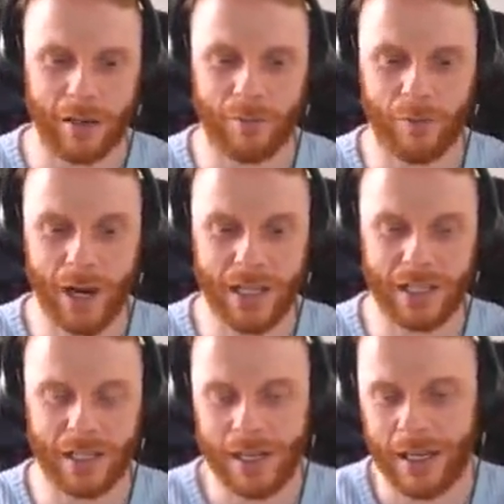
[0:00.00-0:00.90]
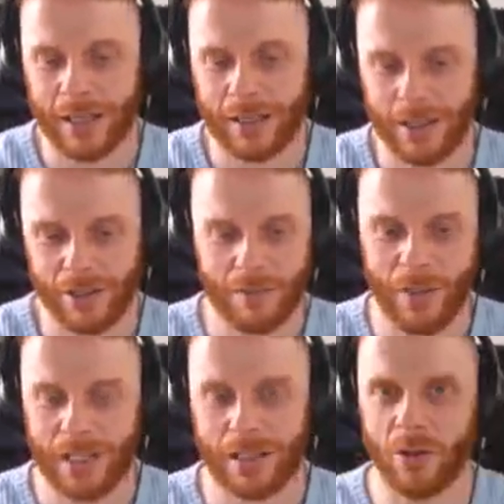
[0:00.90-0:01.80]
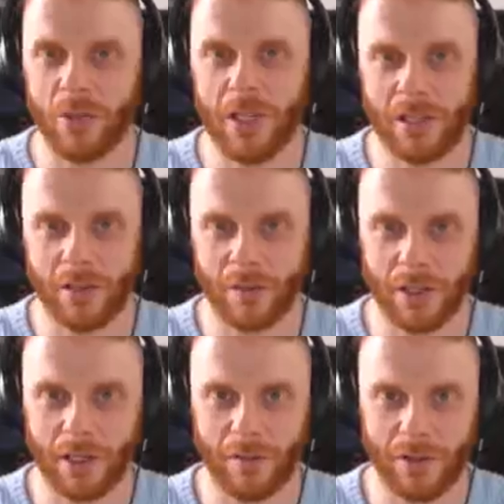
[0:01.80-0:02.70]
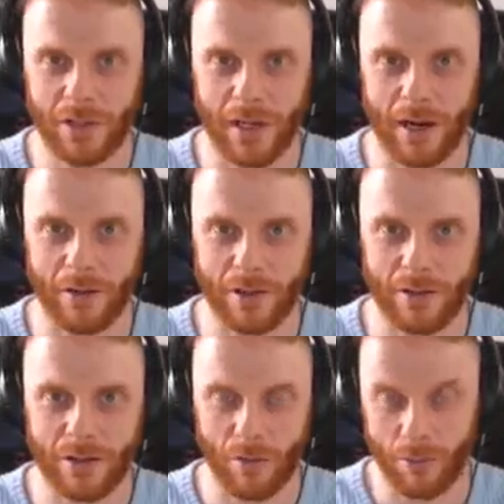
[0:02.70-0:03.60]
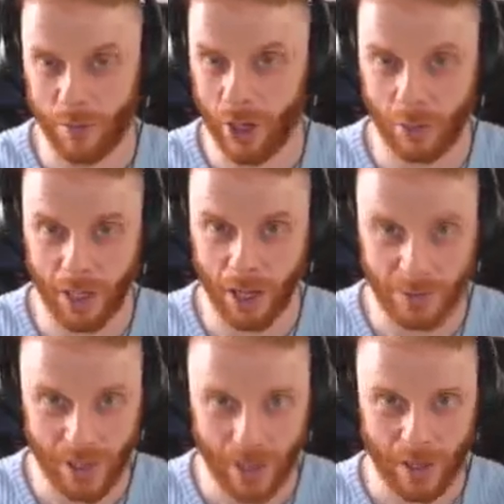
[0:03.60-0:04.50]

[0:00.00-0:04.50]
phrasing that just makes it a little bit easier for the different scenarios. So really hope that helps.